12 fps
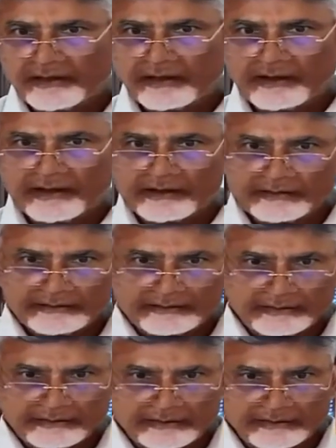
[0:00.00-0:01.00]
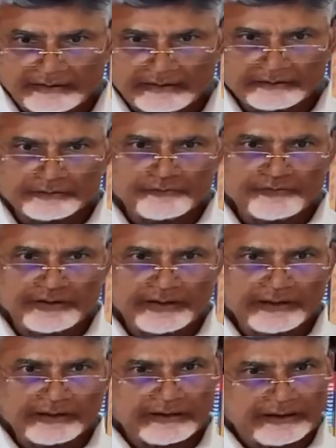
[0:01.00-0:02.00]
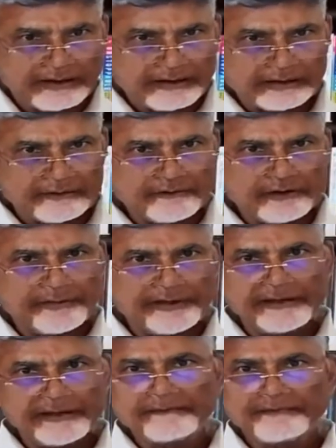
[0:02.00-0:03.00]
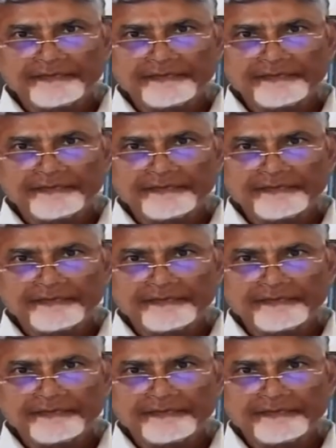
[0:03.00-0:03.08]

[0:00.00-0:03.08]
Another 30 years where country will be